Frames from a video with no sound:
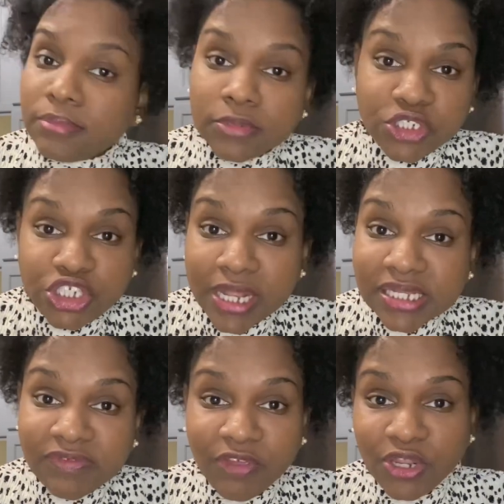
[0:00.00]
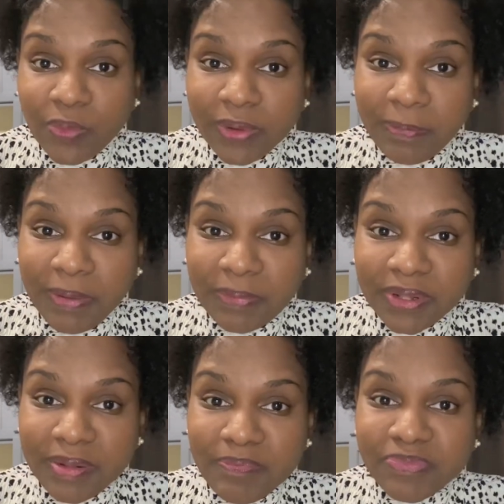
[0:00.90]
share this video with
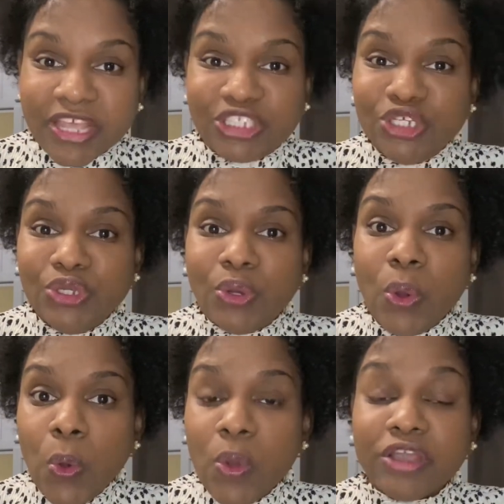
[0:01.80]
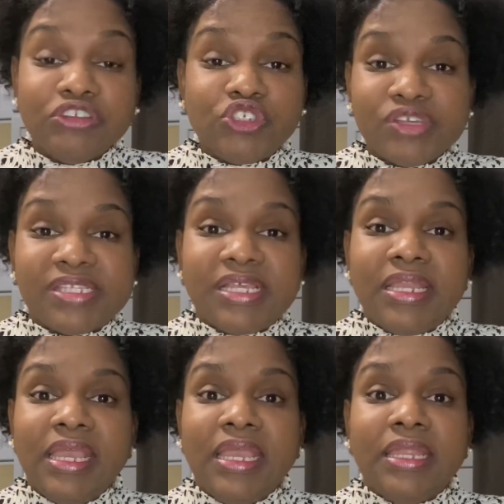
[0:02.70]
people that you know who are interested
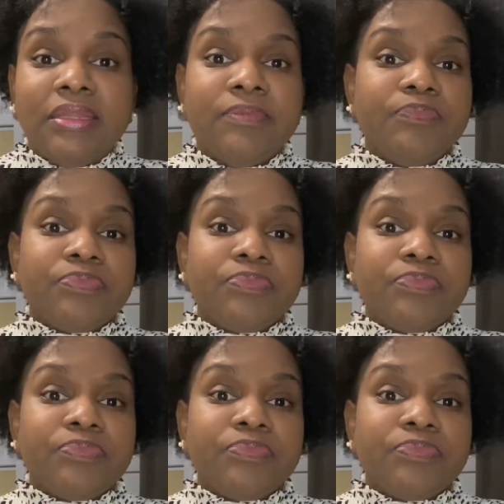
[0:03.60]
in